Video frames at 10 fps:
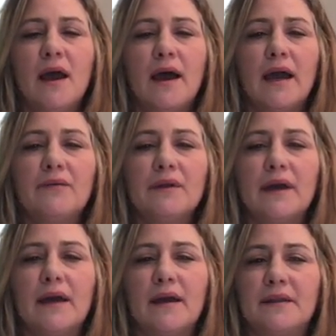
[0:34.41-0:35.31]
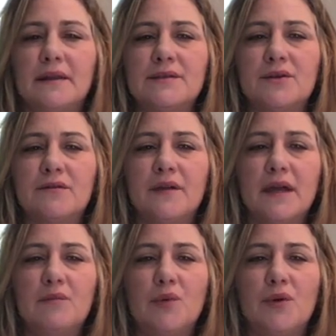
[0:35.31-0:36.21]
I rely on the
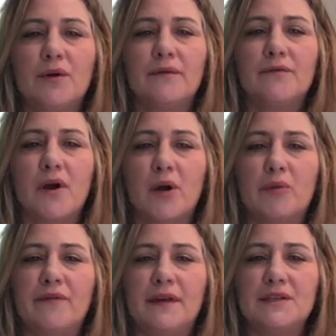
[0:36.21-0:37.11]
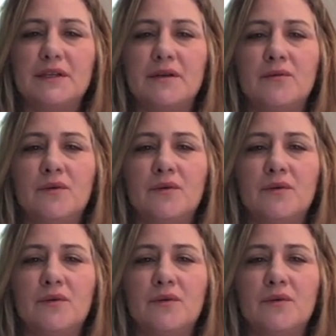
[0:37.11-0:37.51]
certifying board for our profession,